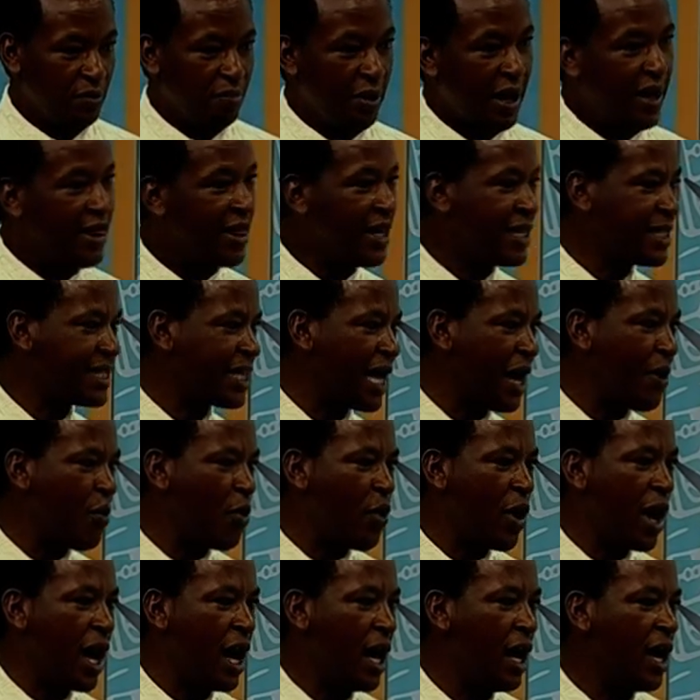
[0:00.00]
But there's
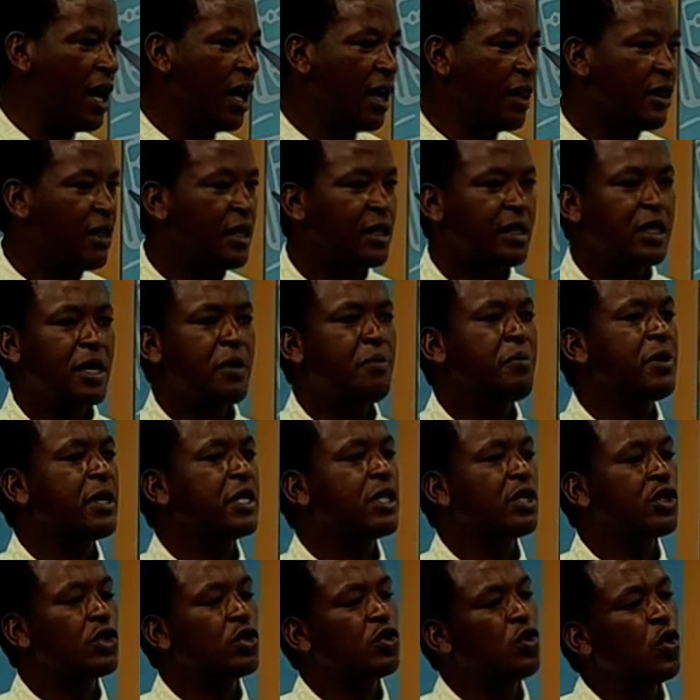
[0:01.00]
somewhere the
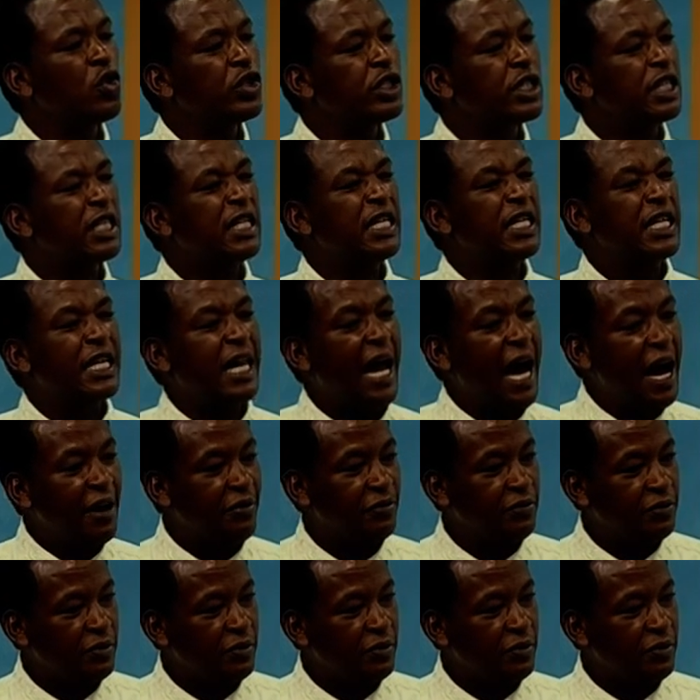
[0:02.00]
temperature is not enough.